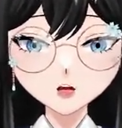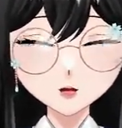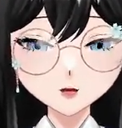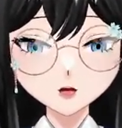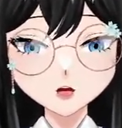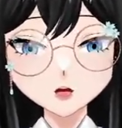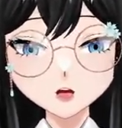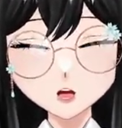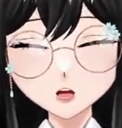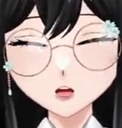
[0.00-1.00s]
mean.
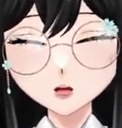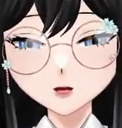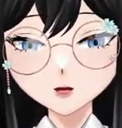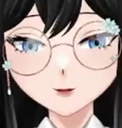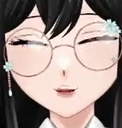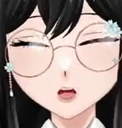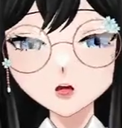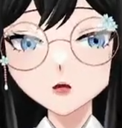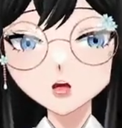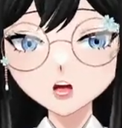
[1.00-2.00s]
And then
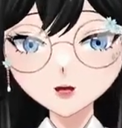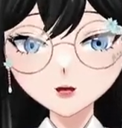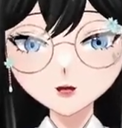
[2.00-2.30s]
fibroblasts